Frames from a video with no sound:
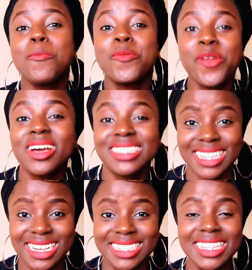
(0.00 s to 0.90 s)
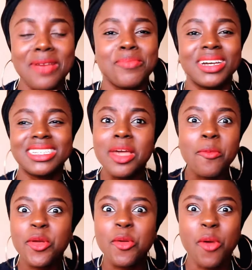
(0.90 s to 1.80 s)
process,
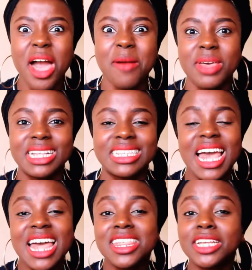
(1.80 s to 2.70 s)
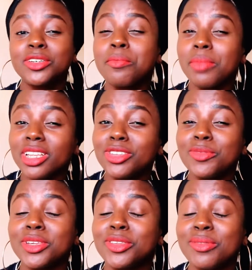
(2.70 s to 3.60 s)
step-by-step requirements that you're meant to
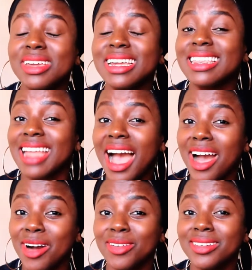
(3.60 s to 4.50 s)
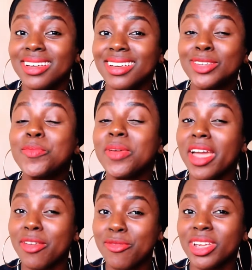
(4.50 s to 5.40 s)
be doing now to be
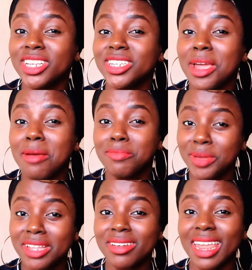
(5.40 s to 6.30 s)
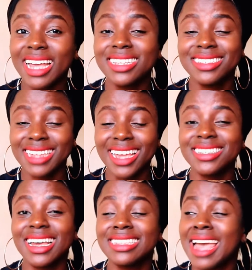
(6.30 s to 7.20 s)
a rich billionaire
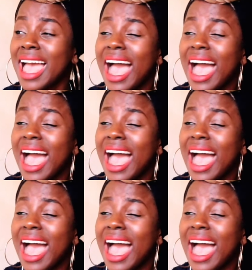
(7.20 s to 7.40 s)
status,